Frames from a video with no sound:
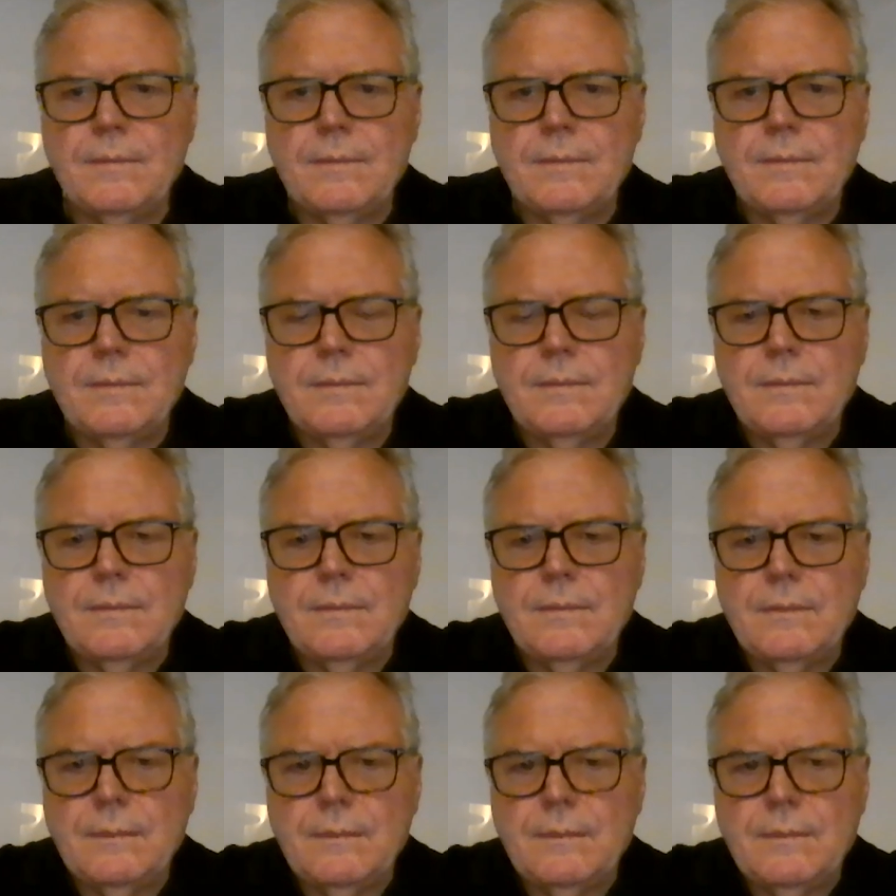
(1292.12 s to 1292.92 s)

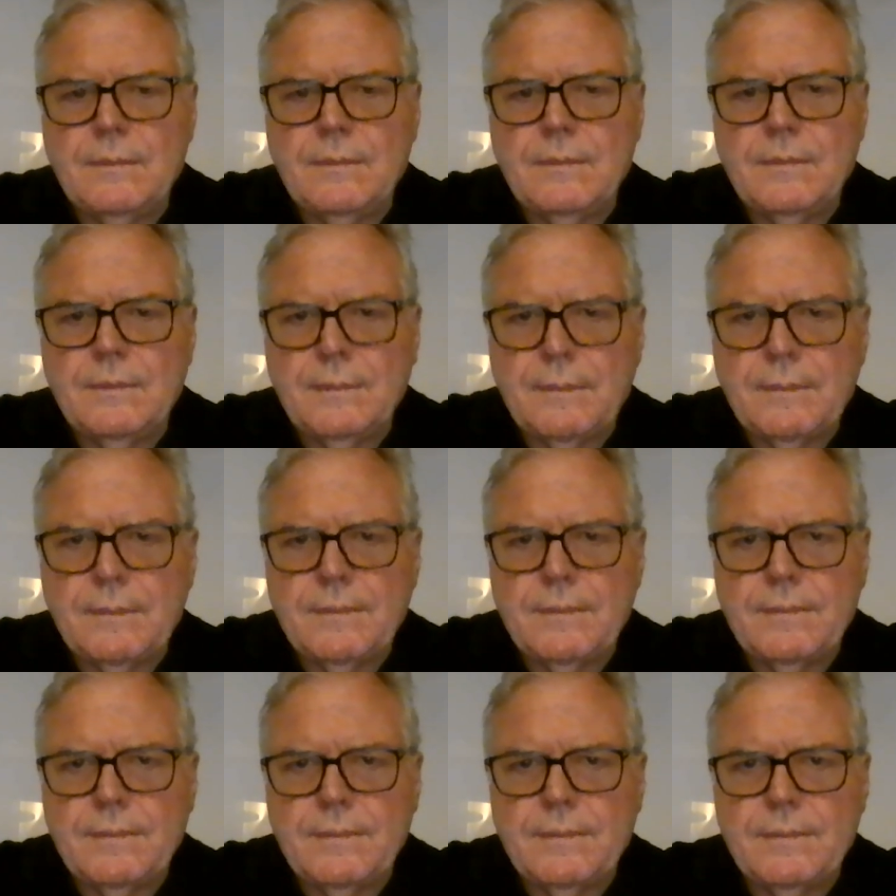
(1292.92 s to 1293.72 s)

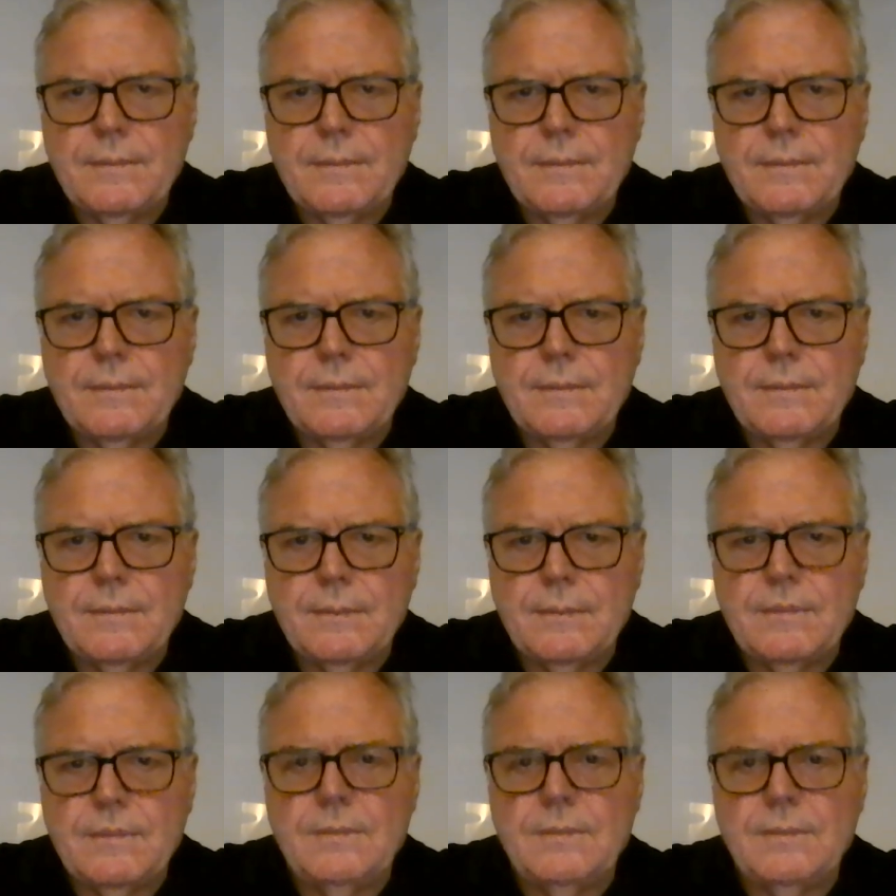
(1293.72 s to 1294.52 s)

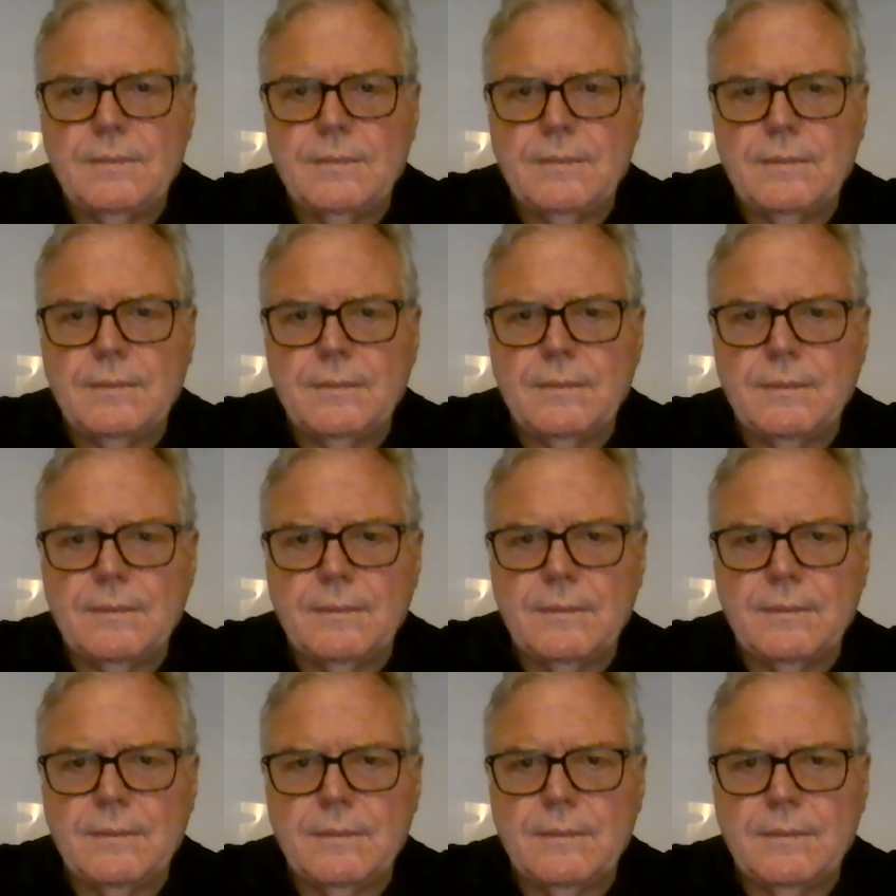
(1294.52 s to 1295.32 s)

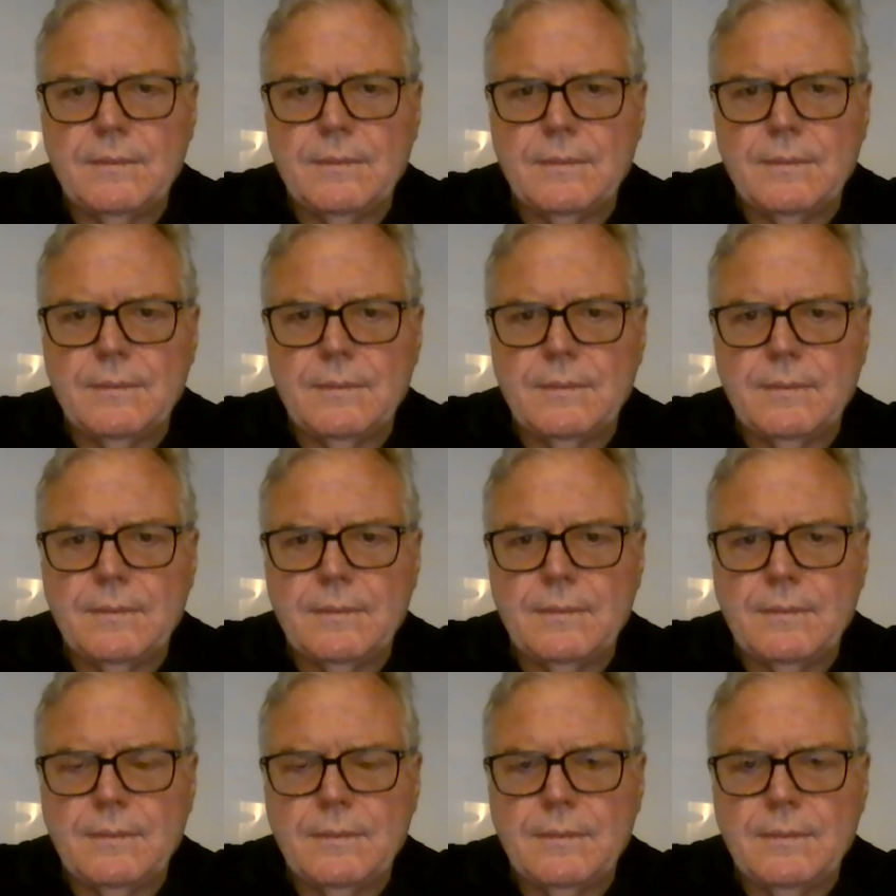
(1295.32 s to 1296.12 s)

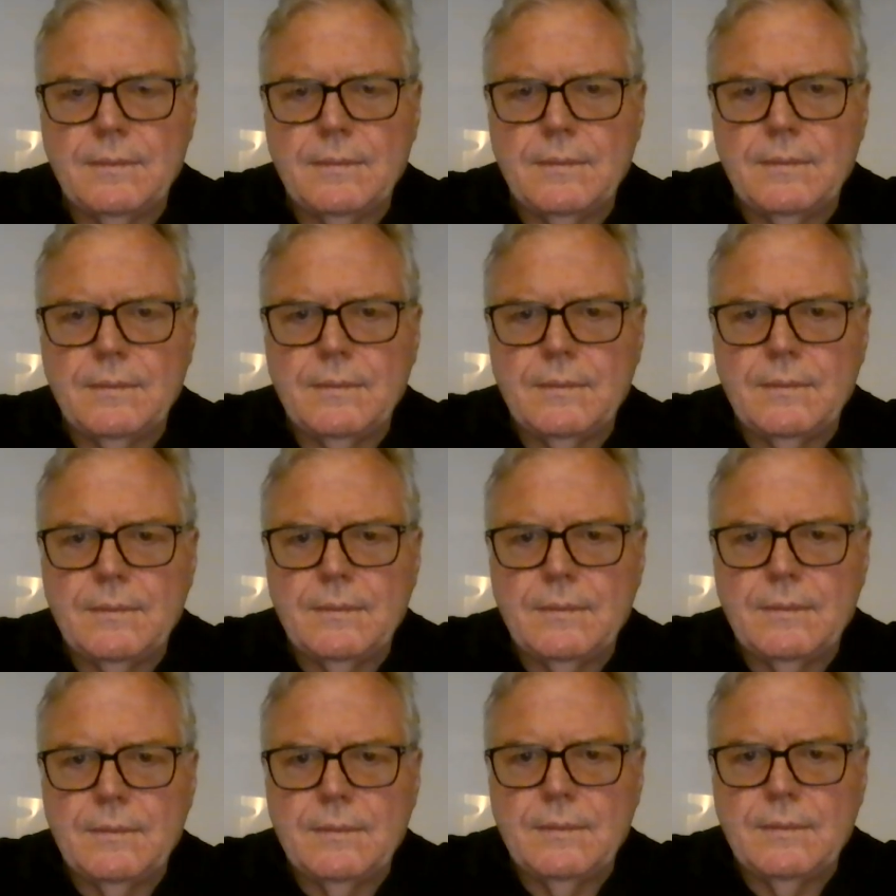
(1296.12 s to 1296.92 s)

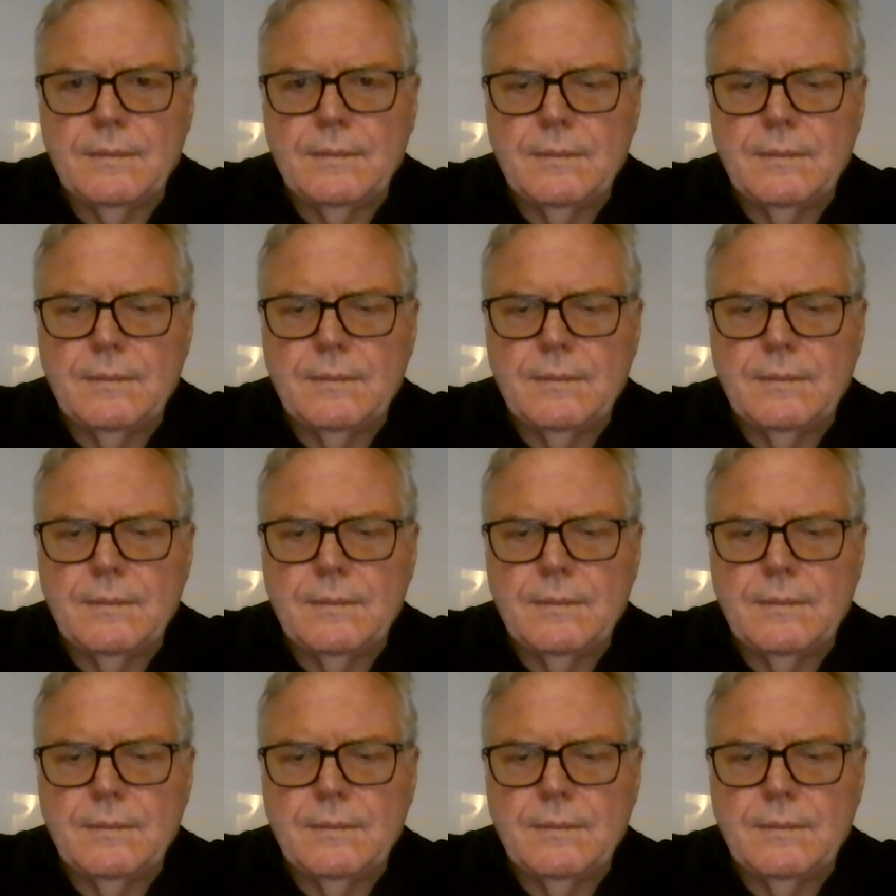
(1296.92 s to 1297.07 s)
(not speaking)